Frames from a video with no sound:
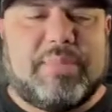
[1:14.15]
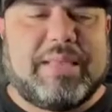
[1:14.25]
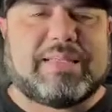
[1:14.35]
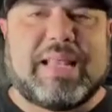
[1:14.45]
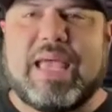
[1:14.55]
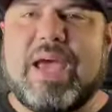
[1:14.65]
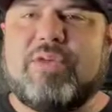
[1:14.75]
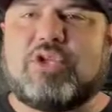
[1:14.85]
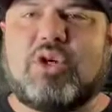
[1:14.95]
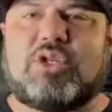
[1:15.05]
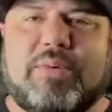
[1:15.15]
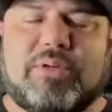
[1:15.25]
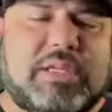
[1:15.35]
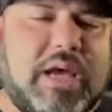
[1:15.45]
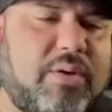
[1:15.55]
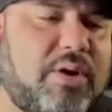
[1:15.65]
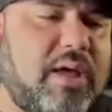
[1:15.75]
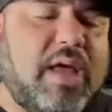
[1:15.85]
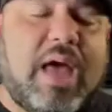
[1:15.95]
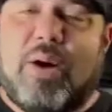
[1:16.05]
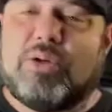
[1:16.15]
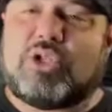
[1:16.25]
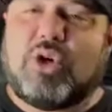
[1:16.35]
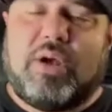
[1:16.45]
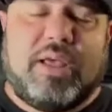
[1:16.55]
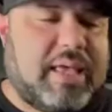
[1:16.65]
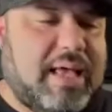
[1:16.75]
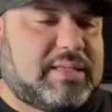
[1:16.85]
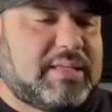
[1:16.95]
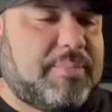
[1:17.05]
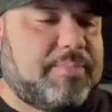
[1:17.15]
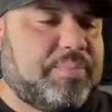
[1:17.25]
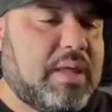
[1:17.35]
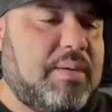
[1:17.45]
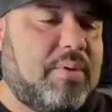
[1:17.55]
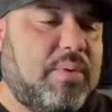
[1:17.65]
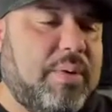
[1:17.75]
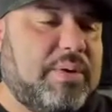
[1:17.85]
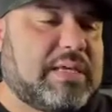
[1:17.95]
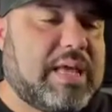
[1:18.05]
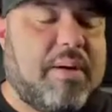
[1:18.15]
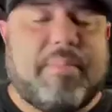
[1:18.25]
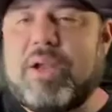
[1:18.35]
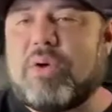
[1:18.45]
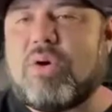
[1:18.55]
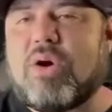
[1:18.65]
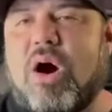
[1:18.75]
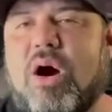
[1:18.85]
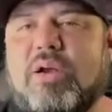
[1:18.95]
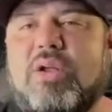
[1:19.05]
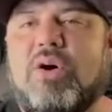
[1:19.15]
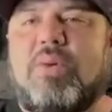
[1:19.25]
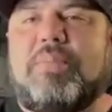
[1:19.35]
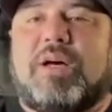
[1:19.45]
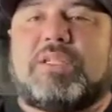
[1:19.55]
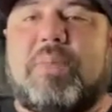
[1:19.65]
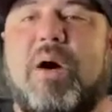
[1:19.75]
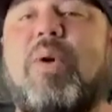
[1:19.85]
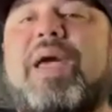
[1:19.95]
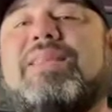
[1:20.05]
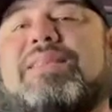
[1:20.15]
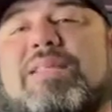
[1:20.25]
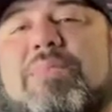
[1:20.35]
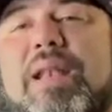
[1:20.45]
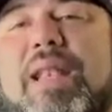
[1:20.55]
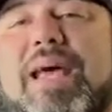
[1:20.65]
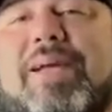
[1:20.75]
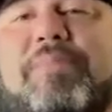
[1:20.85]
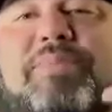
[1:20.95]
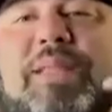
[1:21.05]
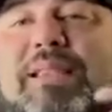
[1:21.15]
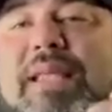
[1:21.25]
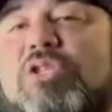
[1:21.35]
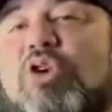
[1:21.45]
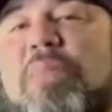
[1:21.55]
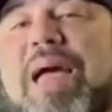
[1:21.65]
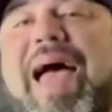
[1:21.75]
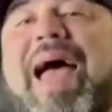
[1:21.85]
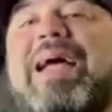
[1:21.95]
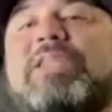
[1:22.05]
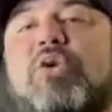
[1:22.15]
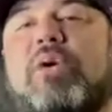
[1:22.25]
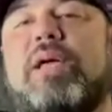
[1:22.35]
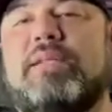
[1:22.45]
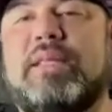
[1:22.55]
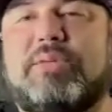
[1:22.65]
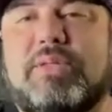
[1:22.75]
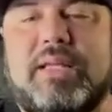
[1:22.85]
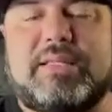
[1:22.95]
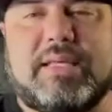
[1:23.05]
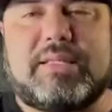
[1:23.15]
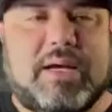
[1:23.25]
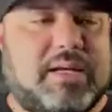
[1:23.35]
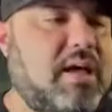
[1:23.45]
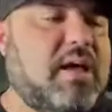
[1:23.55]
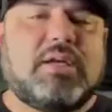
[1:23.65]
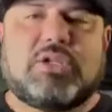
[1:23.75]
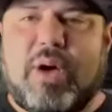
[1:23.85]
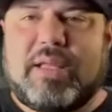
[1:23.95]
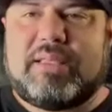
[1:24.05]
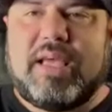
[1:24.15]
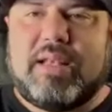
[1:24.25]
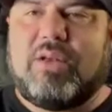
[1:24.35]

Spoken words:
That's like every truck driver's terror. I was totally against it. But when I went to get my medical card, because of my weight and the size of my neck, they told me I had to go get a sleep study test done. So I did.